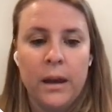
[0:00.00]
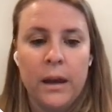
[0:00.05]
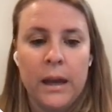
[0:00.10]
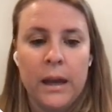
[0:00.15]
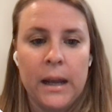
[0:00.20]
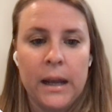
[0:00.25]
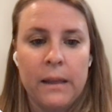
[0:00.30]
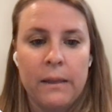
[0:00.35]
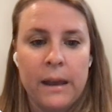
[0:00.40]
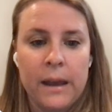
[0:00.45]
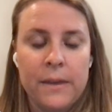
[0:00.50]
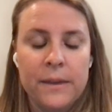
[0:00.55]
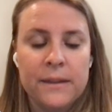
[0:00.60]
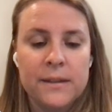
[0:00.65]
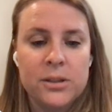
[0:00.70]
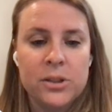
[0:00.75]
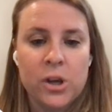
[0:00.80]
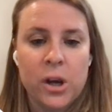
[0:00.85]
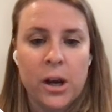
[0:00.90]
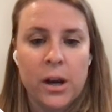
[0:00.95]
And I like
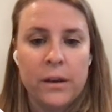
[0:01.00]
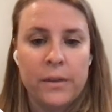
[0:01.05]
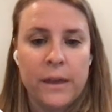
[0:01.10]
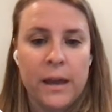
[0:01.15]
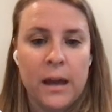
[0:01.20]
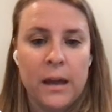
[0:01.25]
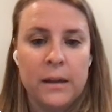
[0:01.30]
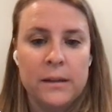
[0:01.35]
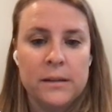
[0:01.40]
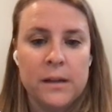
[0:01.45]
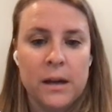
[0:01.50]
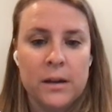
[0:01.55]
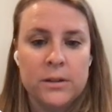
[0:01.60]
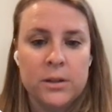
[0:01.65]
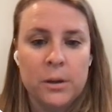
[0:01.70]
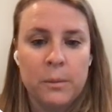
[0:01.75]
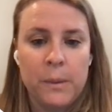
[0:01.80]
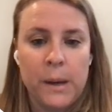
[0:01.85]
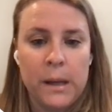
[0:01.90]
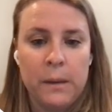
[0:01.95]
this chart that
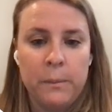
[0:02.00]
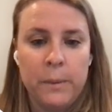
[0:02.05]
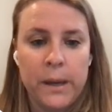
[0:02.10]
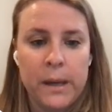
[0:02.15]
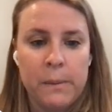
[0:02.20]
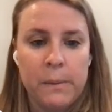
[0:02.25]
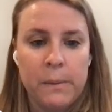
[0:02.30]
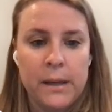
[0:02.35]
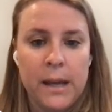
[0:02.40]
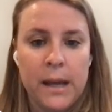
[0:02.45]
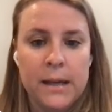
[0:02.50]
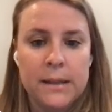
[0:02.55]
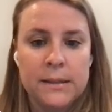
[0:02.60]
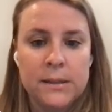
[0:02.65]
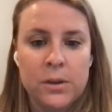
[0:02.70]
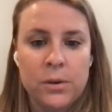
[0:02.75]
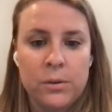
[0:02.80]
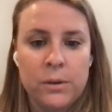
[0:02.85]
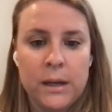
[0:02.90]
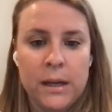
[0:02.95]
Dr. Ben Bickman has
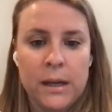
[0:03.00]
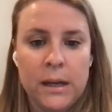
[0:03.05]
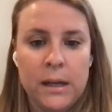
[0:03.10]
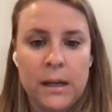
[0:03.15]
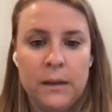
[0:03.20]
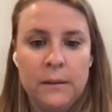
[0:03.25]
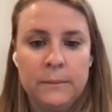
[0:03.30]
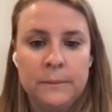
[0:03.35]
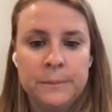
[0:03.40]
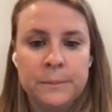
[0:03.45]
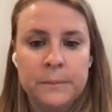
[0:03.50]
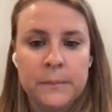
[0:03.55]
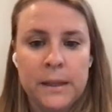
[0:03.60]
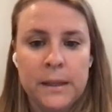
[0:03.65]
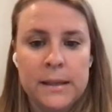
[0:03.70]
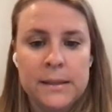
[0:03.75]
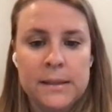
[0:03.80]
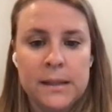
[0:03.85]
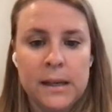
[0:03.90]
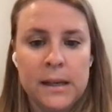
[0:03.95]
created.
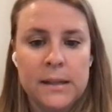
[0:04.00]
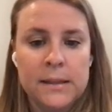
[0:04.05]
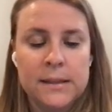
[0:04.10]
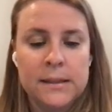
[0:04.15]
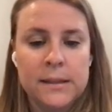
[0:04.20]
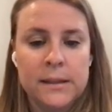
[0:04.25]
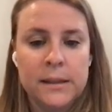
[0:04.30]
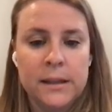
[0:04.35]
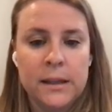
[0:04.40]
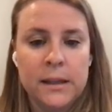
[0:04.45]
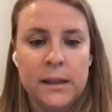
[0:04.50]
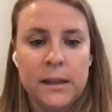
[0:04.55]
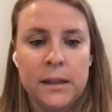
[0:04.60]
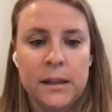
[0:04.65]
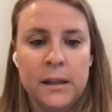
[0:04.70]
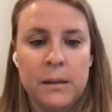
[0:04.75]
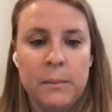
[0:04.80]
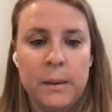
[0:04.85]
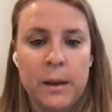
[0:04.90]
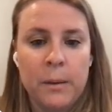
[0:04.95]
He's an
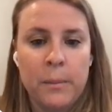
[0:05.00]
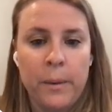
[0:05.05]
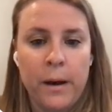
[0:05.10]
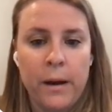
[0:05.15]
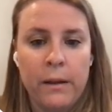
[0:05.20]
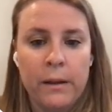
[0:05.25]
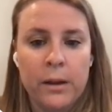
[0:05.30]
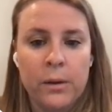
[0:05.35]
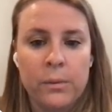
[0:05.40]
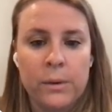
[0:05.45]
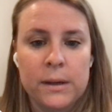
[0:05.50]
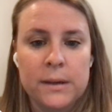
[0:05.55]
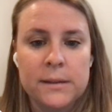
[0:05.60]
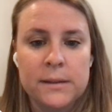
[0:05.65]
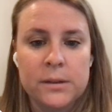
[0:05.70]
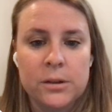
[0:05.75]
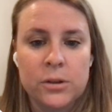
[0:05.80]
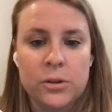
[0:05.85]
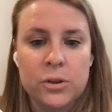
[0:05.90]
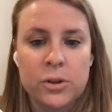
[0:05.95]
insulin and metabolic
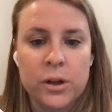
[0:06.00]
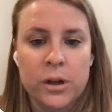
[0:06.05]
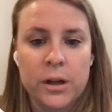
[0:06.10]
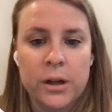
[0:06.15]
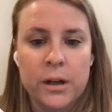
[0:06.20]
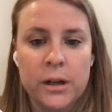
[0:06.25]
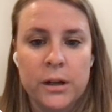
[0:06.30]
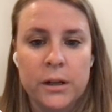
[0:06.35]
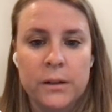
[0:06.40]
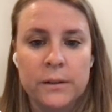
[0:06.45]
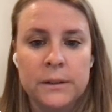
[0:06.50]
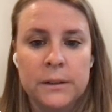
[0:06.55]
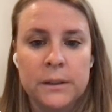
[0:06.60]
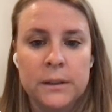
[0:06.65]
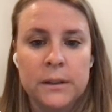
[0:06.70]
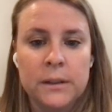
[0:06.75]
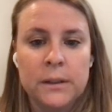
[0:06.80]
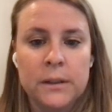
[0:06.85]
researcher.